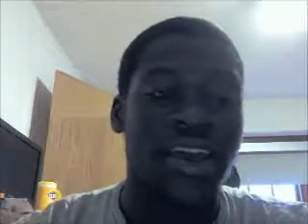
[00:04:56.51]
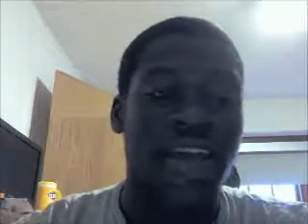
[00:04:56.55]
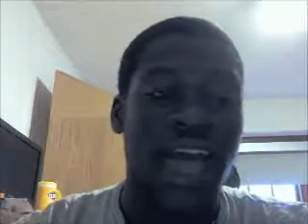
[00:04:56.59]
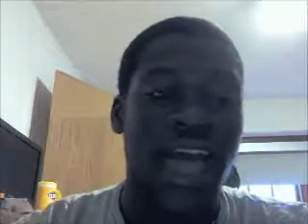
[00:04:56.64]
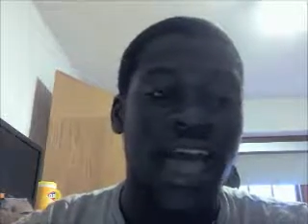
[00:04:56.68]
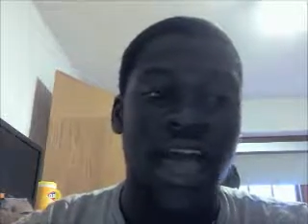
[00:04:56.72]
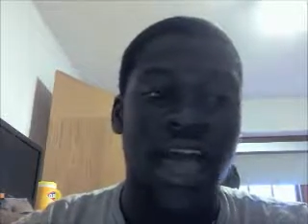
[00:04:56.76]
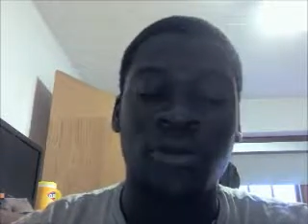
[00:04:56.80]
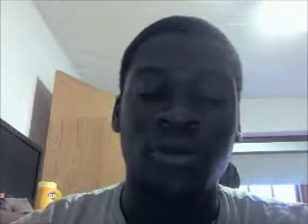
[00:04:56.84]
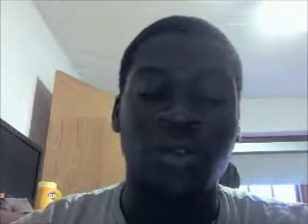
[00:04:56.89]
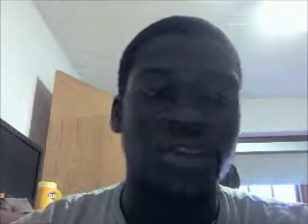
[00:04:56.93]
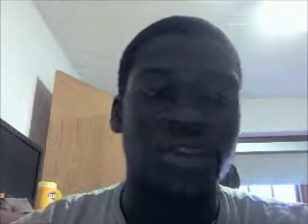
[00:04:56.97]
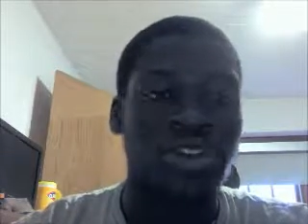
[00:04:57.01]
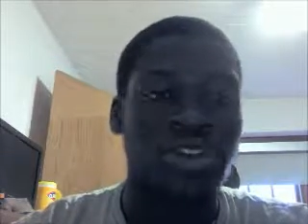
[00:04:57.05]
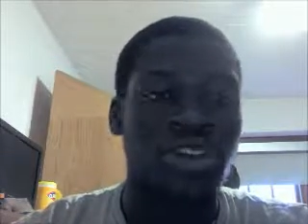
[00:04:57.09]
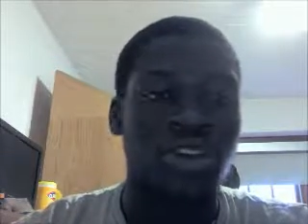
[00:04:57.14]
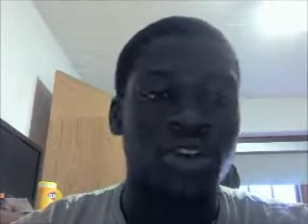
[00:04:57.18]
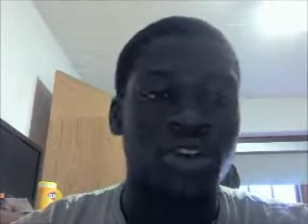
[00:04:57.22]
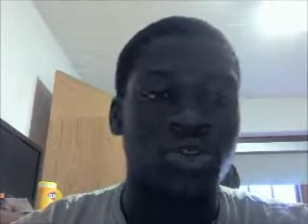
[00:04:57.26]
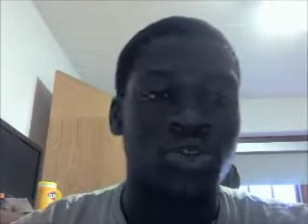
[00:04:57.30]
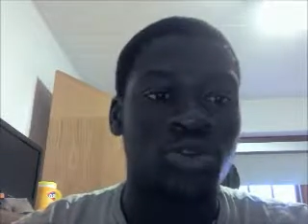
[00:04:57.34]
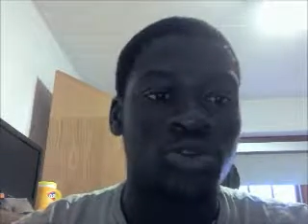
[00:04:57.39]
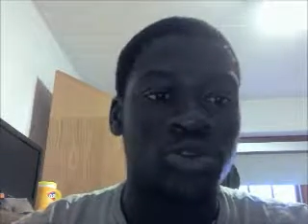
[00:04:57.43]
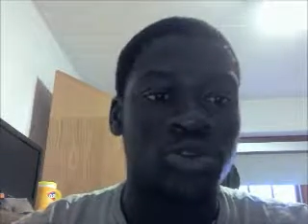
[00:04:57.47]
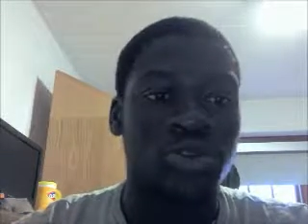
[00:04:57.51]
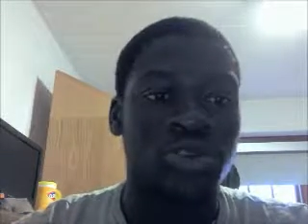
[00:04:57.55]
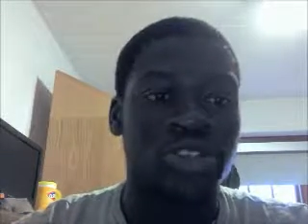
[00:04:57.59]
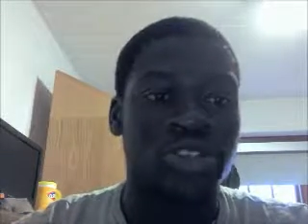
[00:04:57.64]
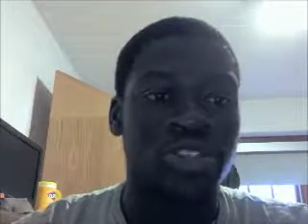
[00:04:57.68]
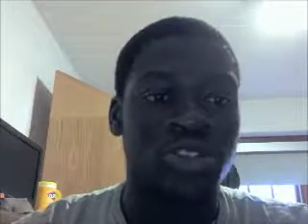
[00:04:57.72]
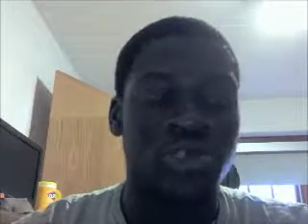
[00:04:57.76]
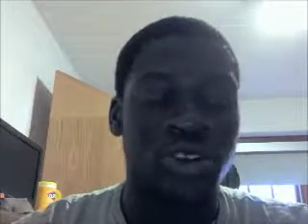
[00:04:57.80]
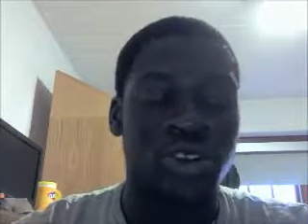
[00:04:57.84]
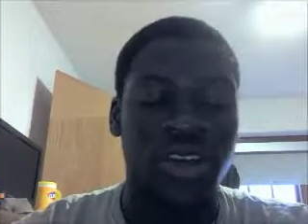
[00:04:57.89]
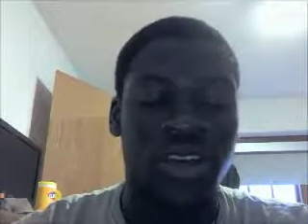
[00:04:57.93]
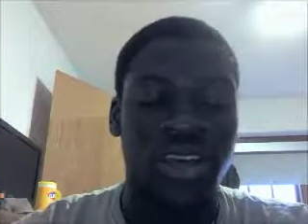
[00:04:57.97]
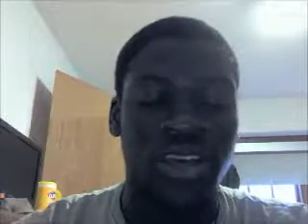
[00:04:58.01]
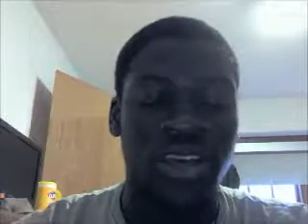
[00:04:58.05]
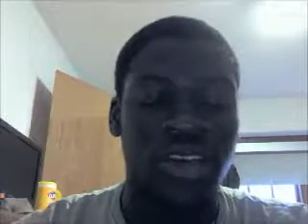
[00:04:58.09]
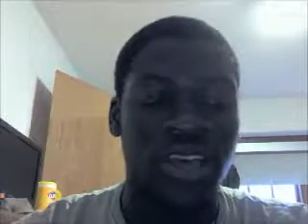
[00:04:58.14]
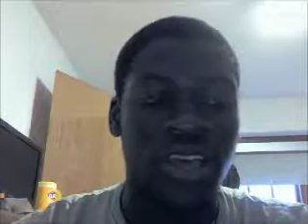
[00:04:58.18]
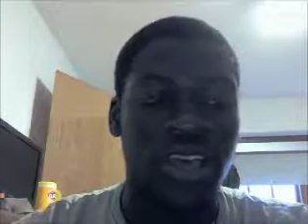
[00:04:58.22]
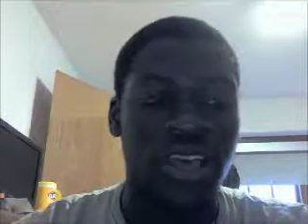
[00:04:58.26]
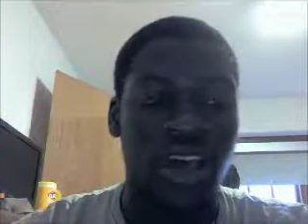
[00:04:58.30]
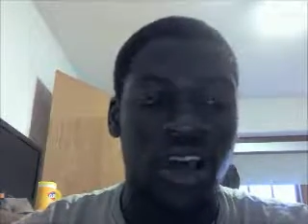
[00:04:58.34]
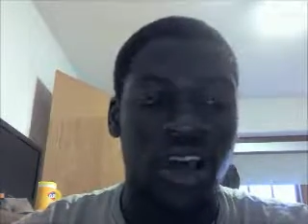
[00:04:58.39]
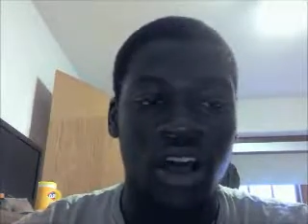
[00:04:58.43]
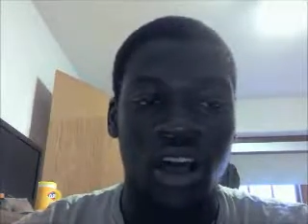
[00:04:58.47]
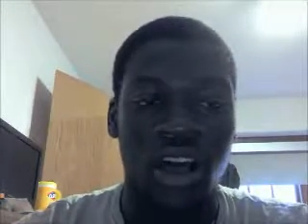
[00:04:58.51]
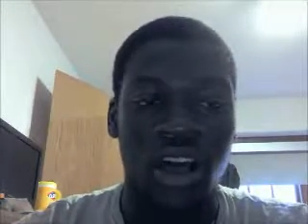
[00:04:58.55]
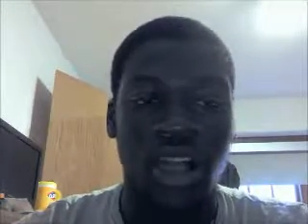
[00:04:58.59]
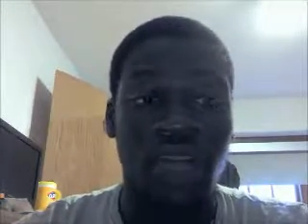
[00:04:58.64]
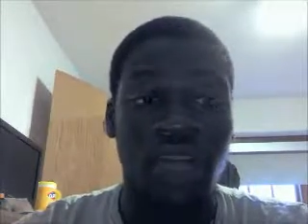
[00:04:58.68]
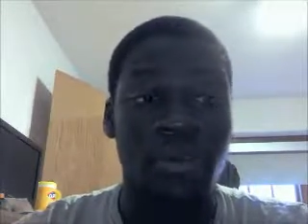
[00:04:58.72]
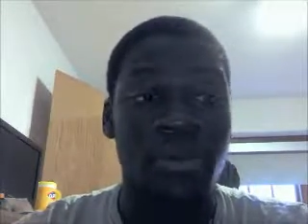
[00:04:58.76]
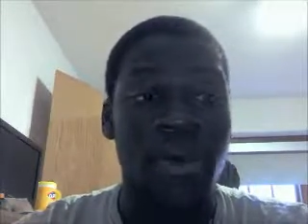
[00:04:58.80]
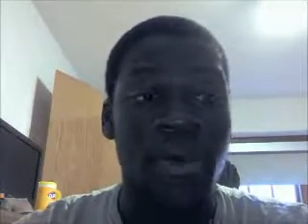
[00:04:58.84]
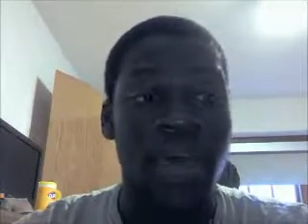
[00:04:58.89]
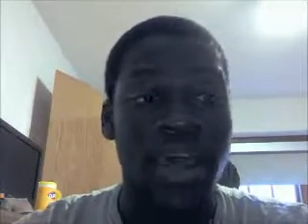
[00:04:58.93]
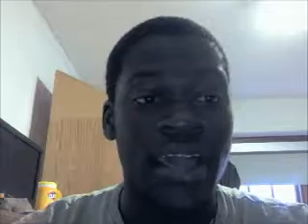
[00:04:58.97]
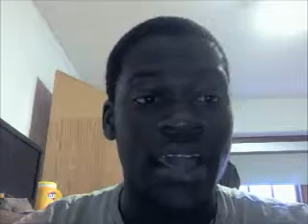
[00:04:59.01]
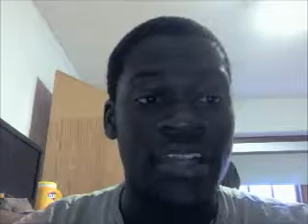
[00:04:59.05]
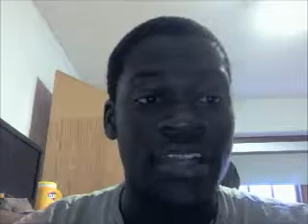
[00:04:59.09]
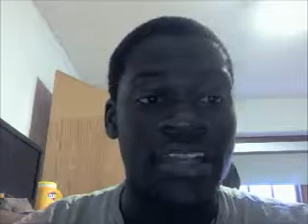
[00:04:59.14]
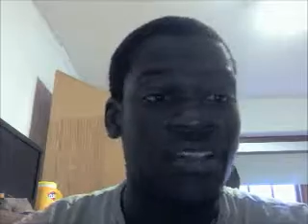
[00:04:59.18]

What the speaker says: I don't think Turner will be much of an impact.